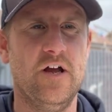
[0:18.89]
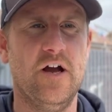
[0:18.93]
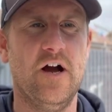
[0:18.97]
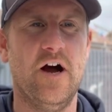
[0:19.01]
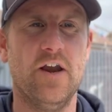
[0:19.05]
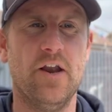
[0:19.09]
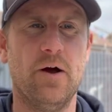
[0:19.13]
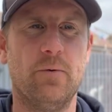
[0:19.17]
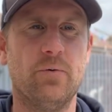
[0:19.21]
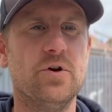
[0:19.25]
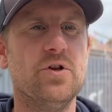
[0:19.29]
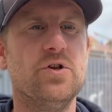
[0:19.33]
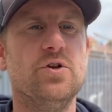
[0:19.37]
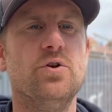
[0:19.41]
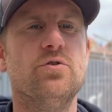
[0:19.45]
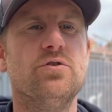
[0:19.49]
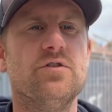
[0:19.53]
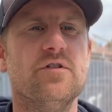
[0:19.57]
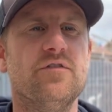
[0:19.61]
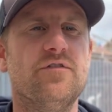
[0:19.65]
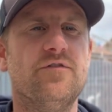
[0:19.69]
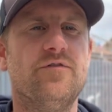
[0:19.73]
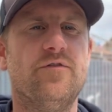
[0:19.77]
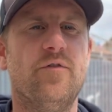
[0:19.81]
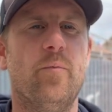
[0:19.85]
And I'm going to use
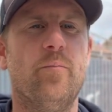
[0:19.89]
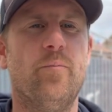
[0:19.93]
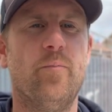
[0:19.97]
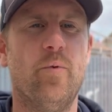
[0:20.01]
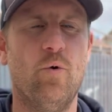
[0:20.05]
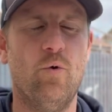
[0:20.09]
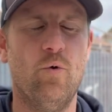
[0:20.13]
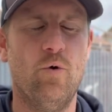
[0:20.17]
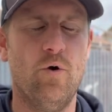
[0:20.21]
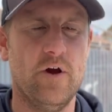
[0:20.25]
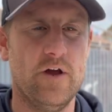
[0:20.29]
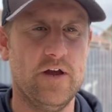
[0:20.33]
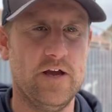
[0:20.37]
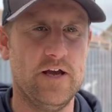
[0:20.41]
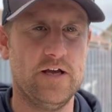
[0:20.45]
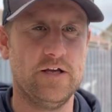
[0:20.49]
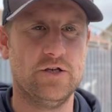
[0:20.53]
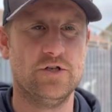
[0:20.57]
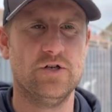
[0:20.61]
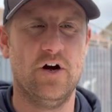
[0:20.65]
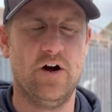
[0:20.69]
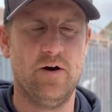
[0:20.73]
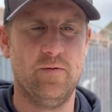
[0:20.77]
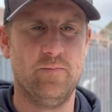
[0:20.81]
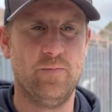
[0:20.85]
a football
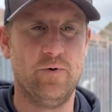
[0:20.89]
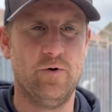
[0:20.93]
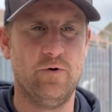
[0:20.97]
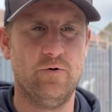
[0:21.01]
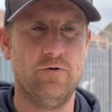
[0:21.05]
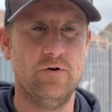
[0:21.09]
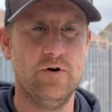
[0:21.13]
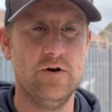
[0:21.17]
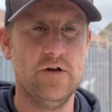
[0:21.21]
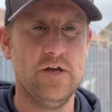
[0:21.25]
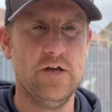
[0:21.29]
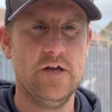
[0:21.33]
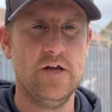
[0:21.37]
example.